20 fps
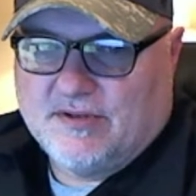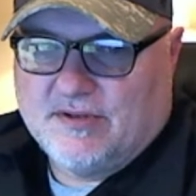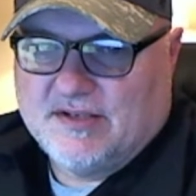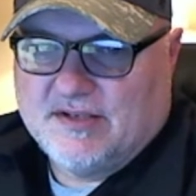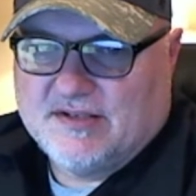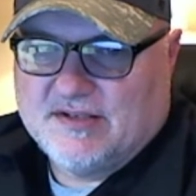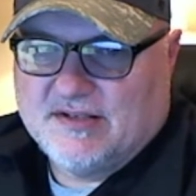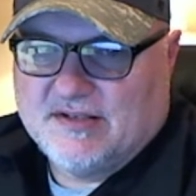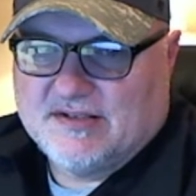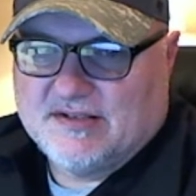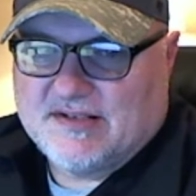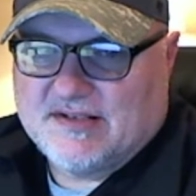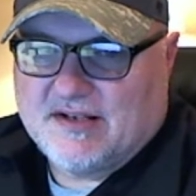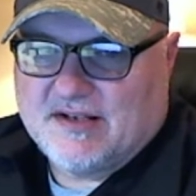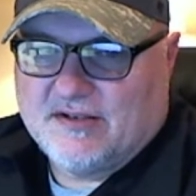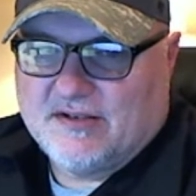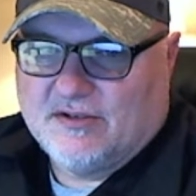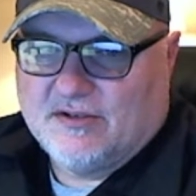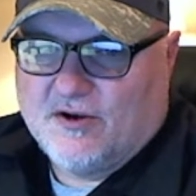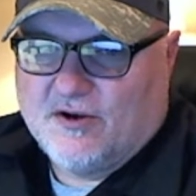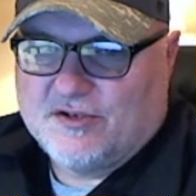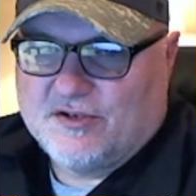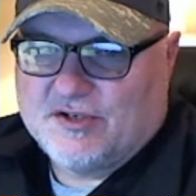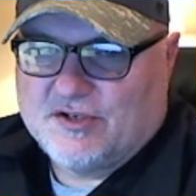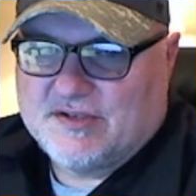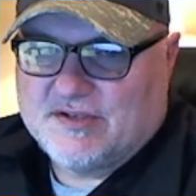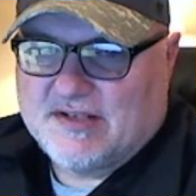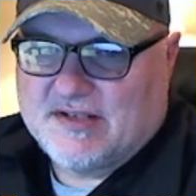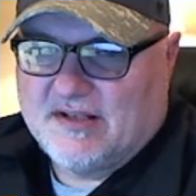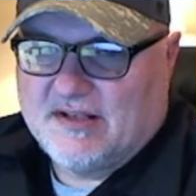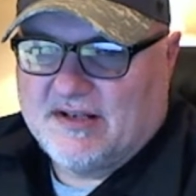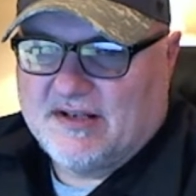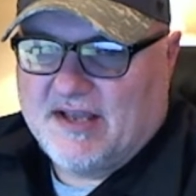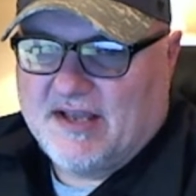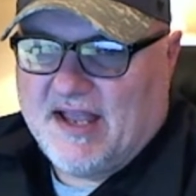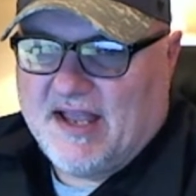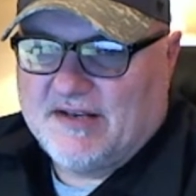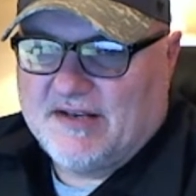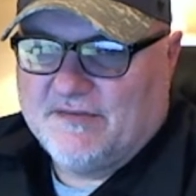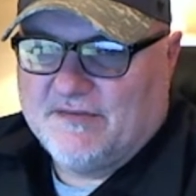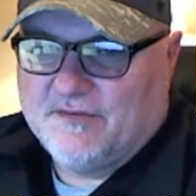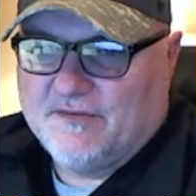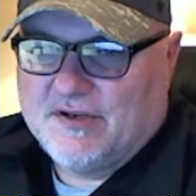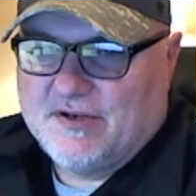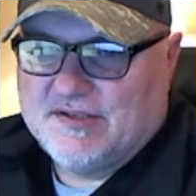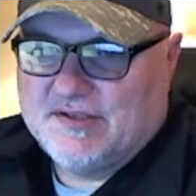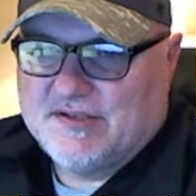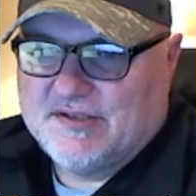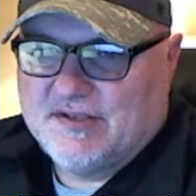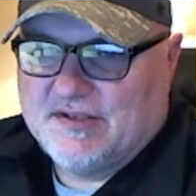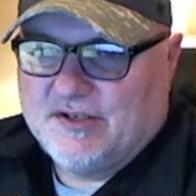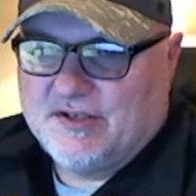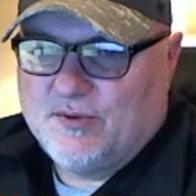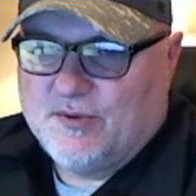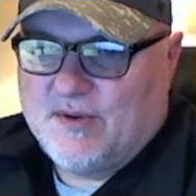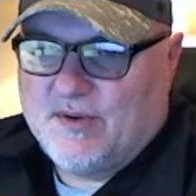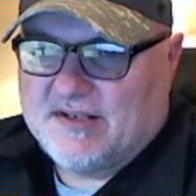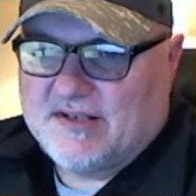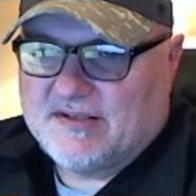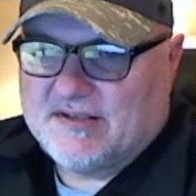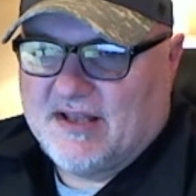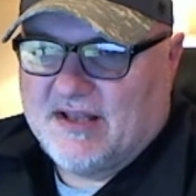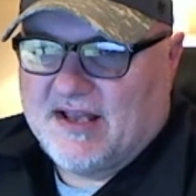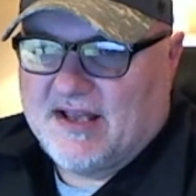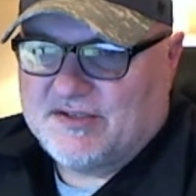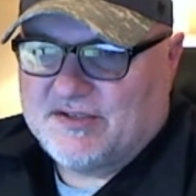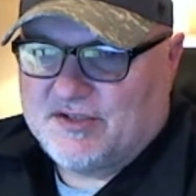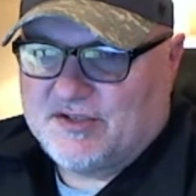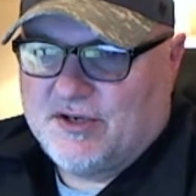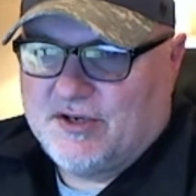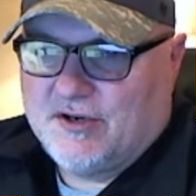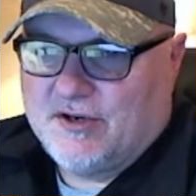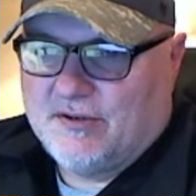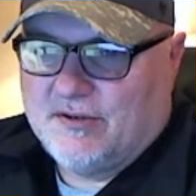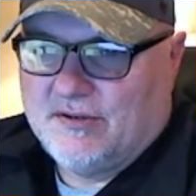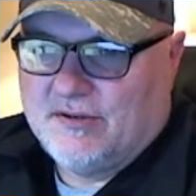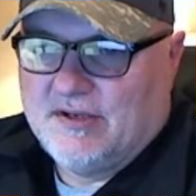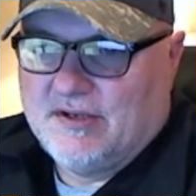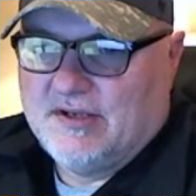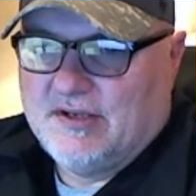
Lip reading: into the second largest selling antifreeze in the U.S. last year.